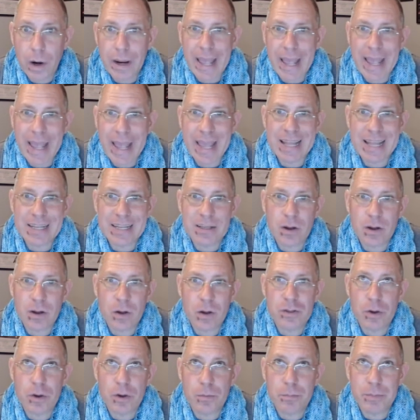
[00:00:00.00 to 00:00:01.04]
and
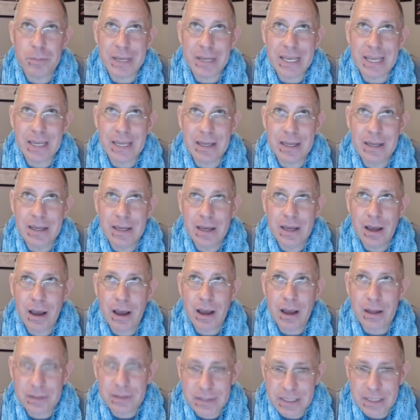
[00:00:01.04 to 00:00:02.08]
also being
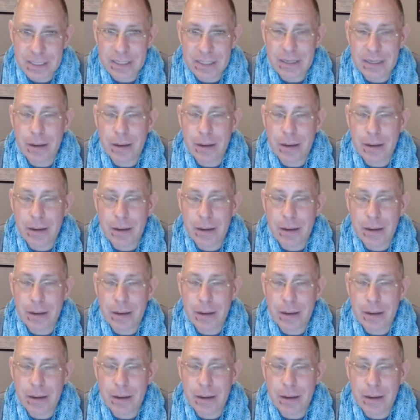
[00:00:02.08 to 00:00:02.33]
hunted